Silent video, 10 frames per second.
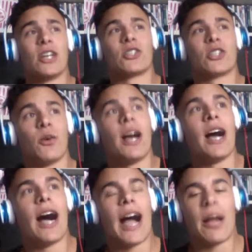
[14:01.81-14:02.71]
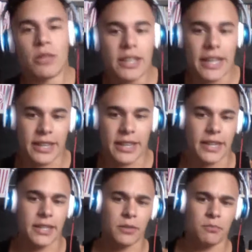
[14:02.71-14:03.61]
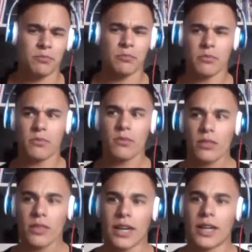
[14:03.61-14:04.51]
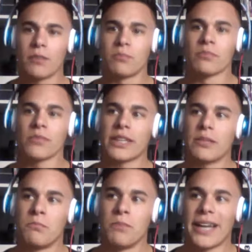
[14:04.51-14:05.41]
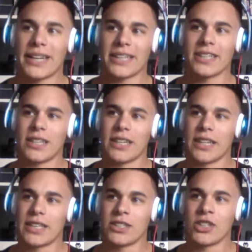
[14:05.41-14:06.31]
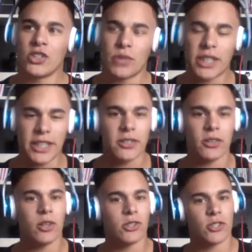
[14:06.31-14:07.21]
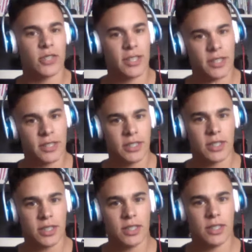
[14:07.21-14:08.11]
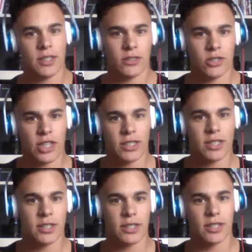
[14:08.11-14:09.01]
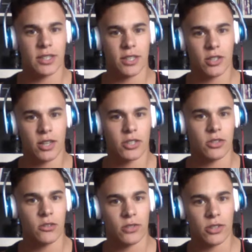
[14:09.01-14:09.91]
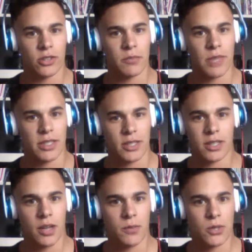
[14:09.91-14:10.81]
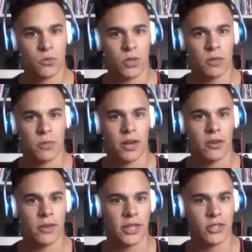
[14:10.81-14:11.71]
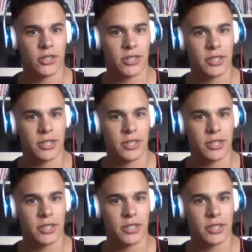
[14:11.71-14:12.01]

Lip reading: So I really like that idea. But did you hear also that the DC Justice League is going to cross over and make 6 comics with the Power Rangers?